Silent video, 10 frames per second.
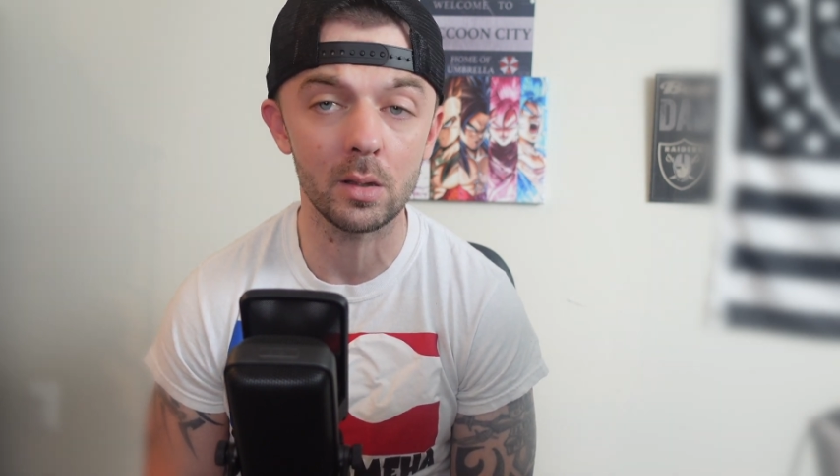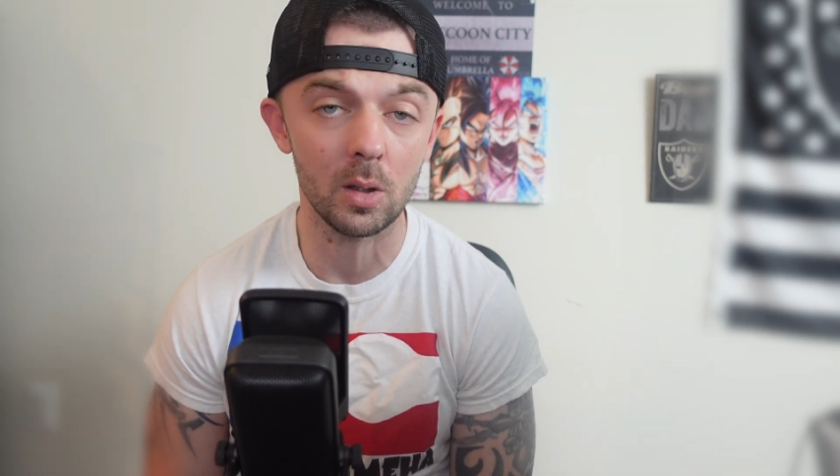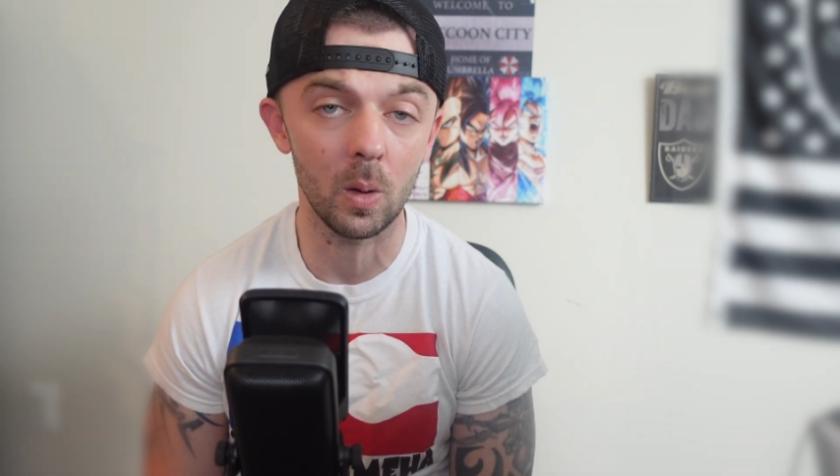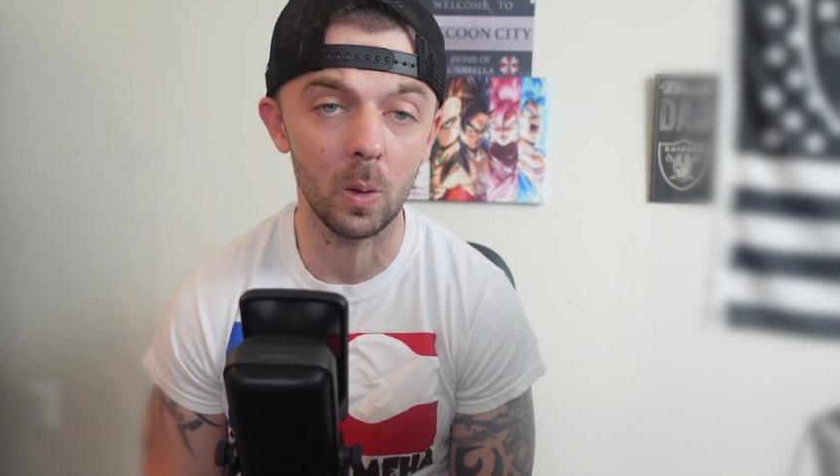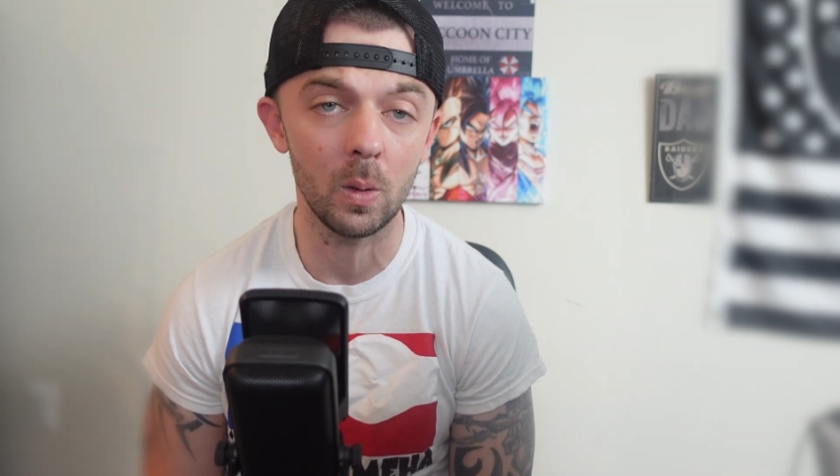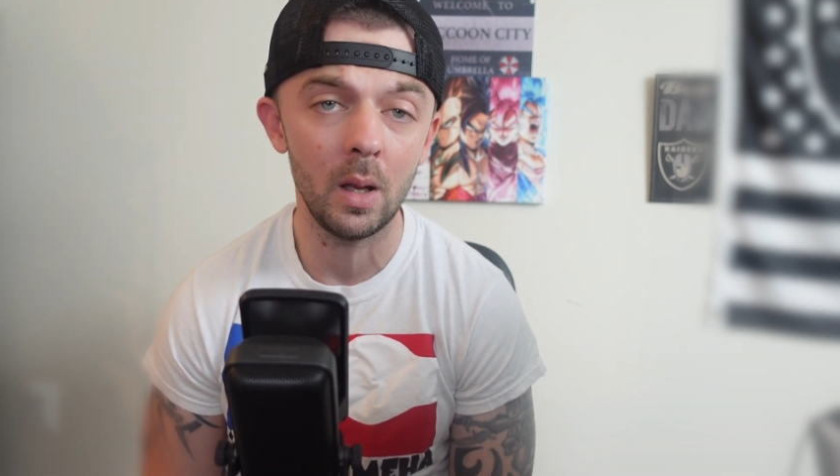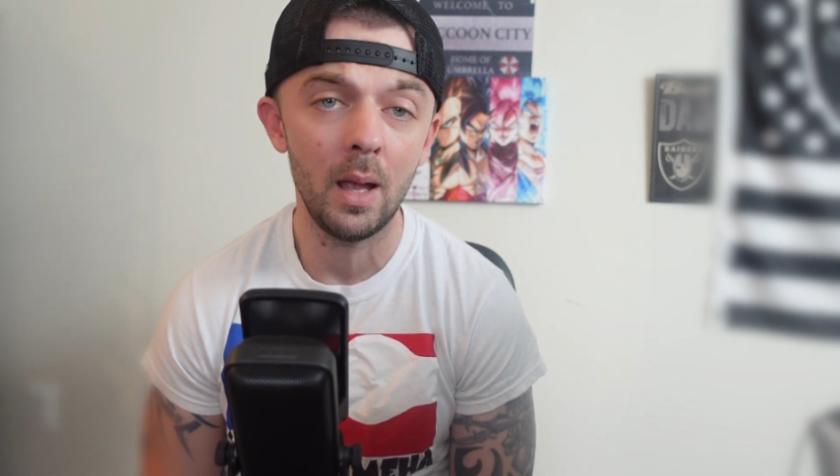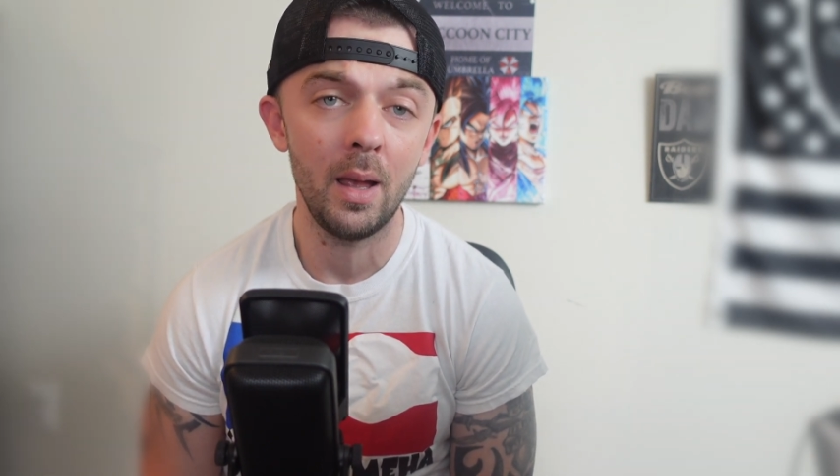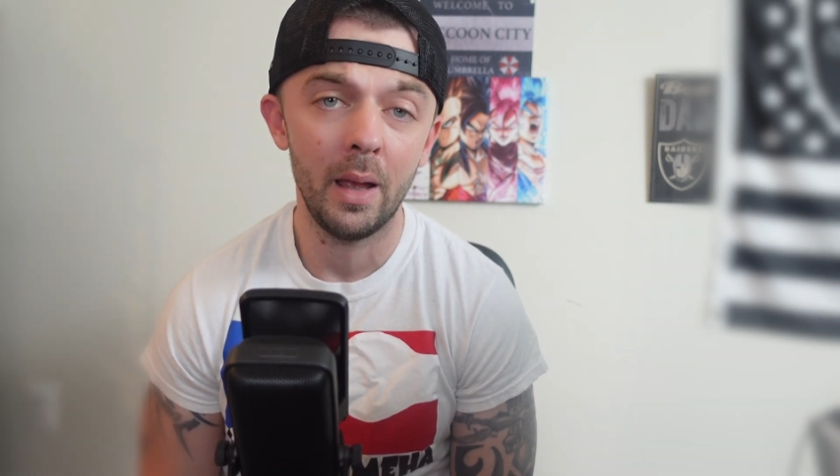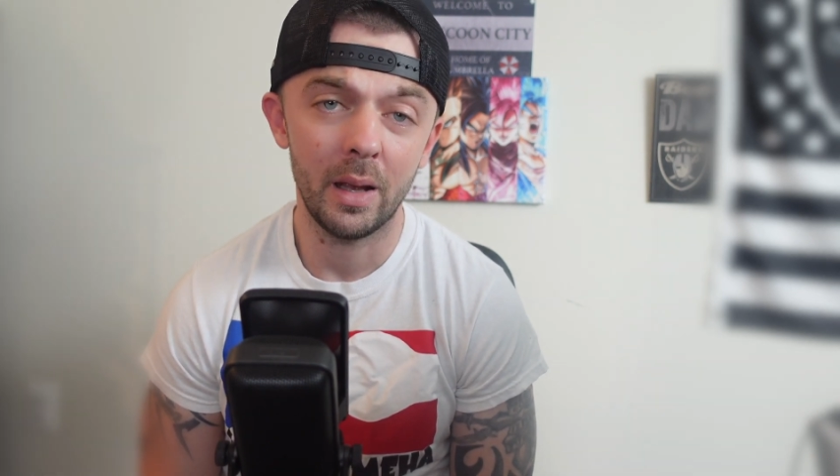So
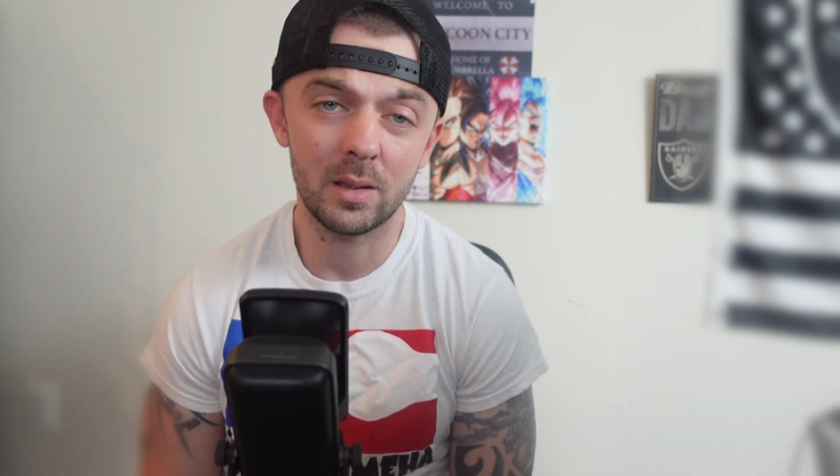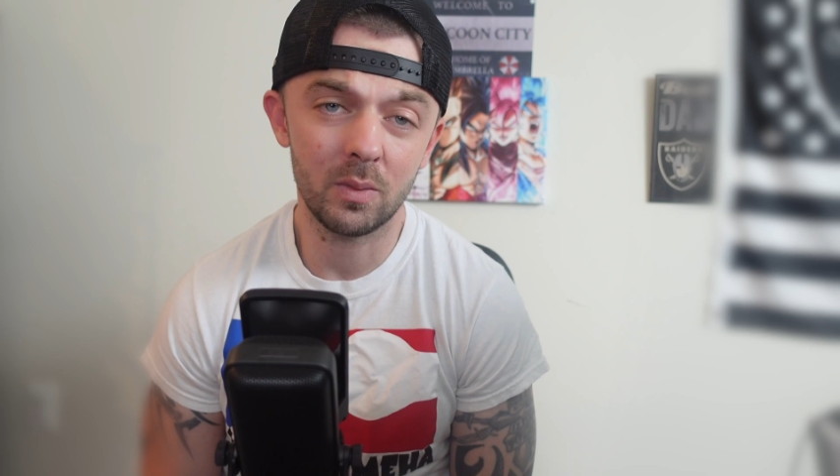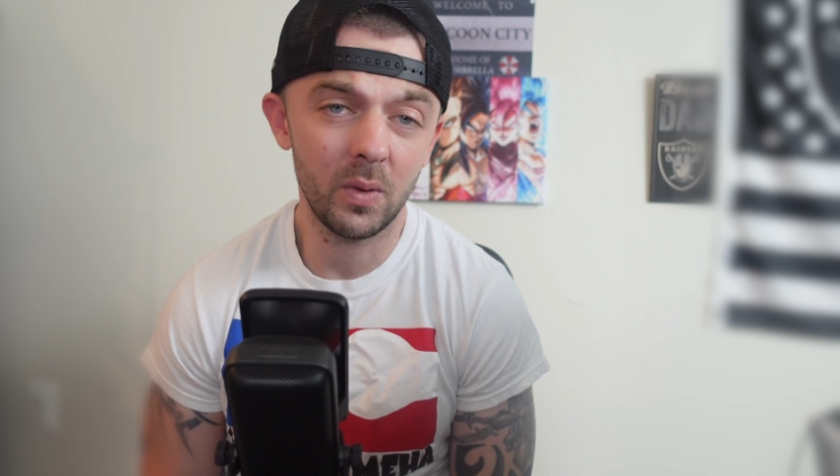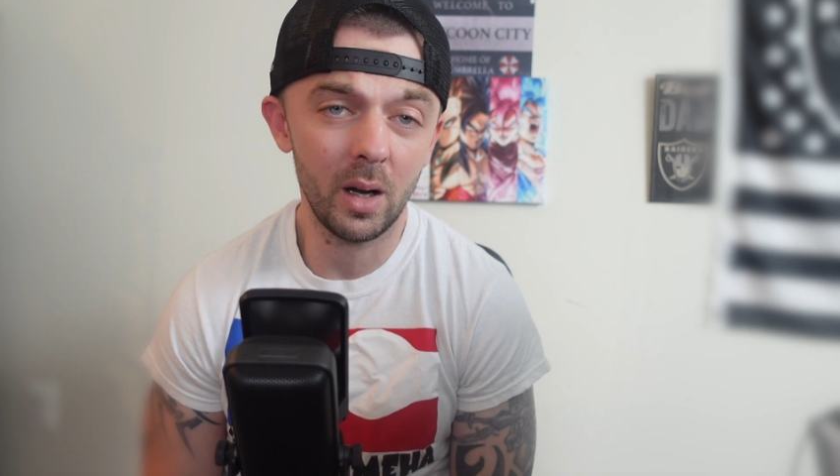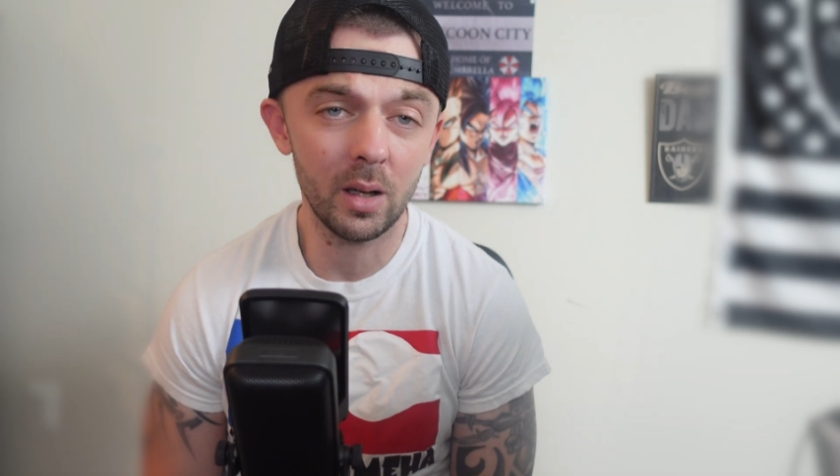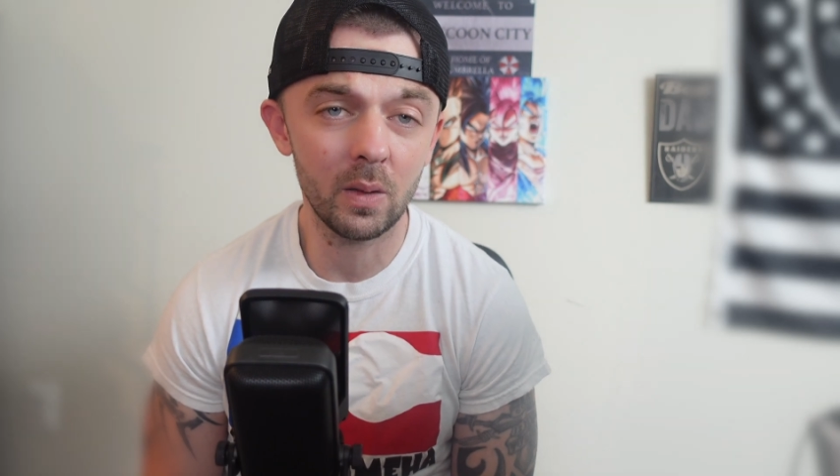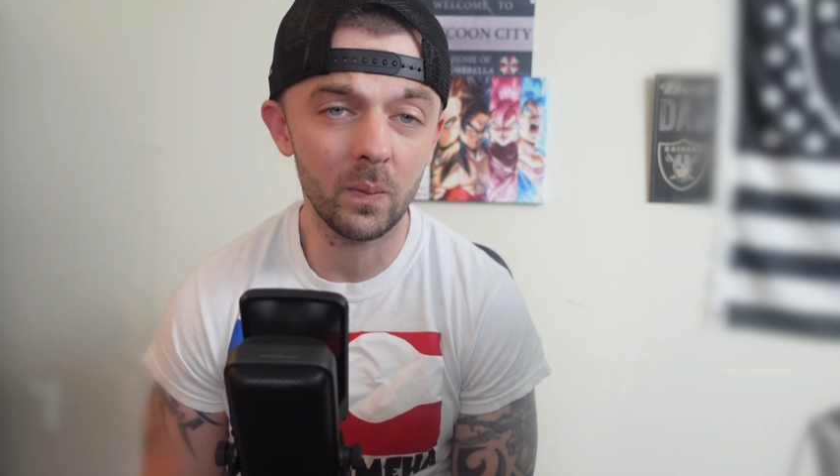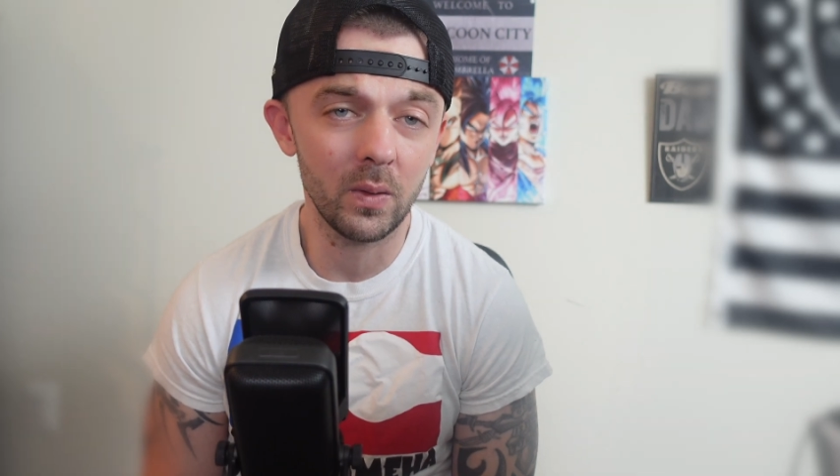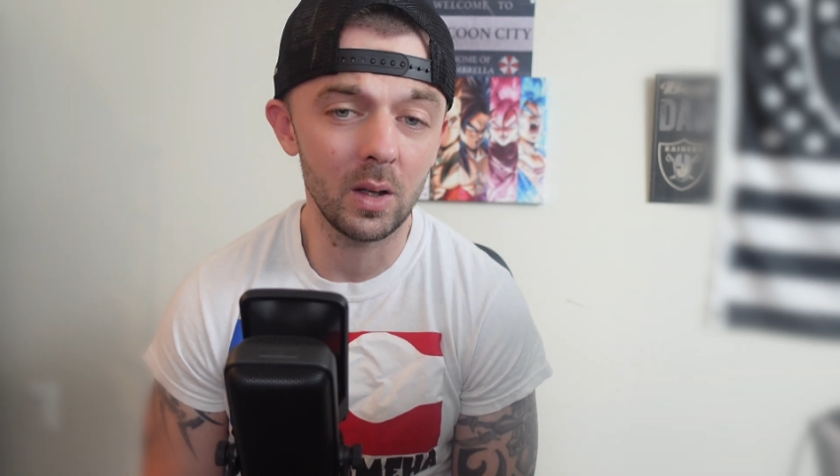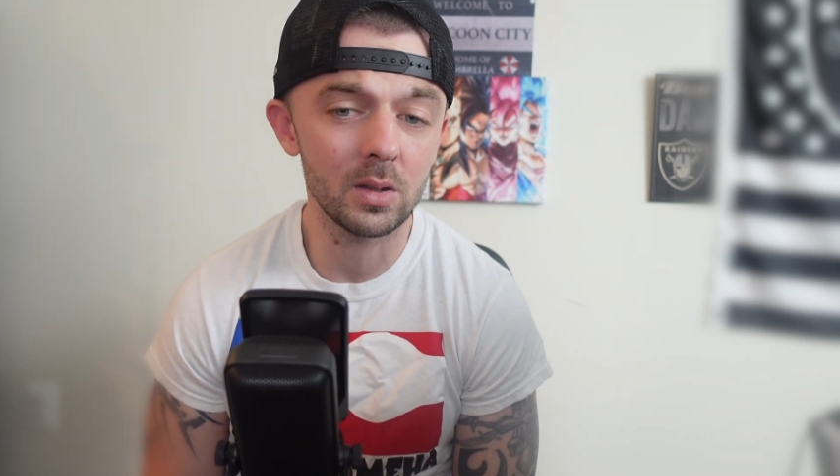it's very
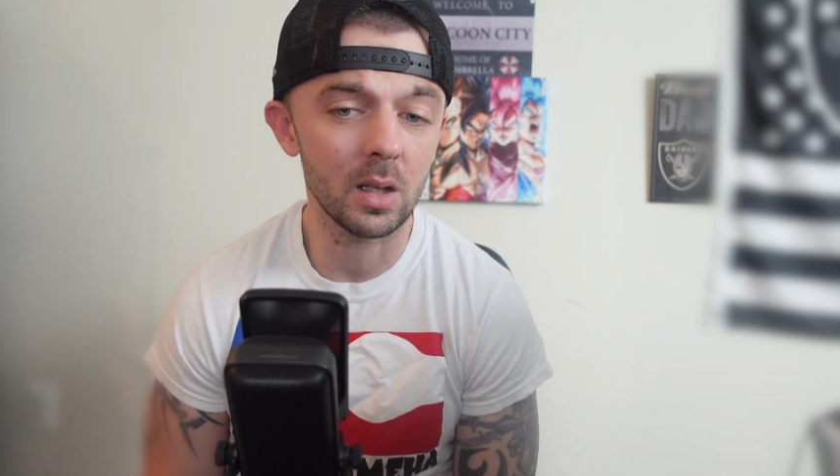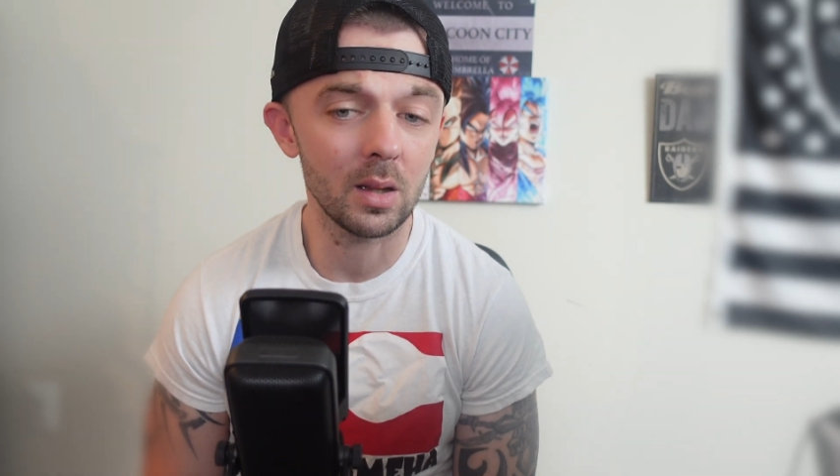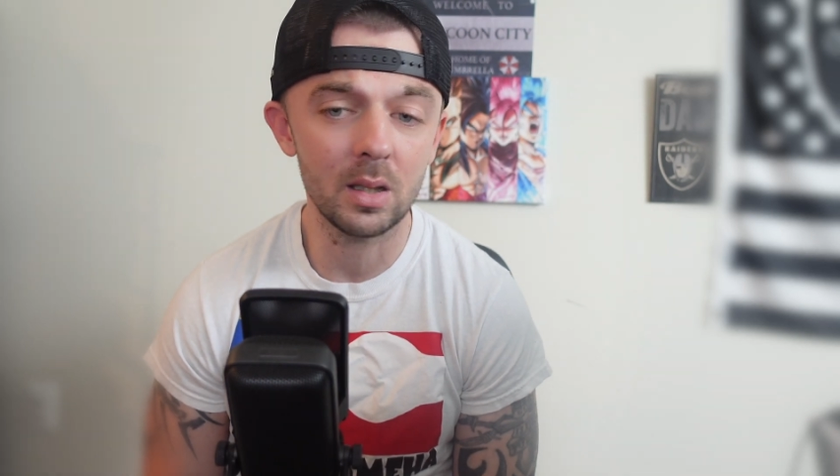confusing.